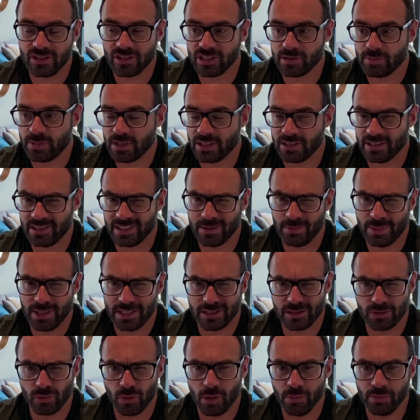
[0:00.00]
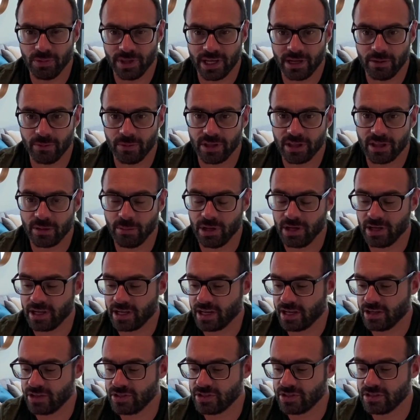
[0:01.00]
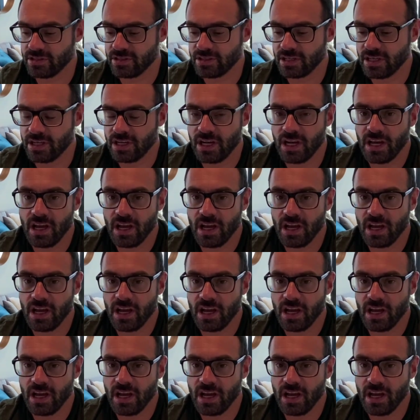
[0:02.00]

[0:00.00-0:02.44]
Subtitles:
just because it's a bit swamped down with communications.